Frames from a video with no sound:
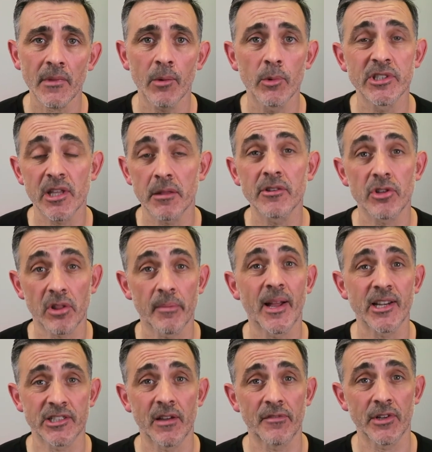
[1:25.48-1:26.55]
which isn't just
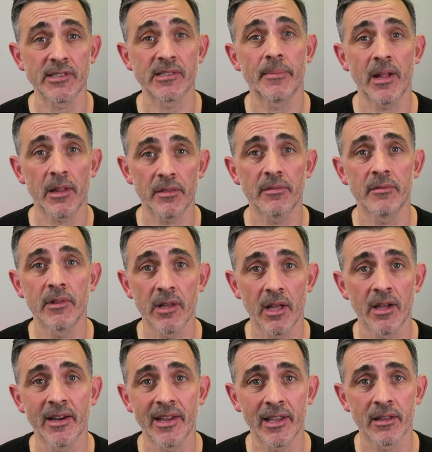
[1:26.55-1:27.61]
about chefing, it's about
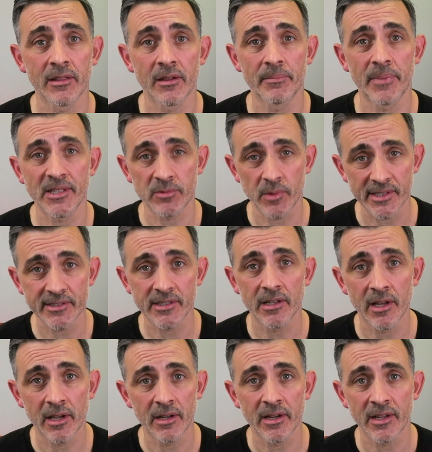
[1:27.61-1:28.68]
learning and the best ways to
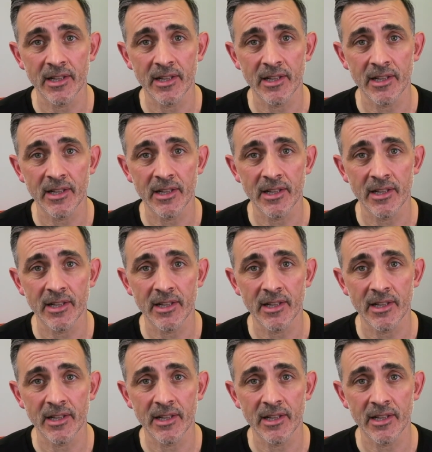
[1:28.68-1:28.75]
learn,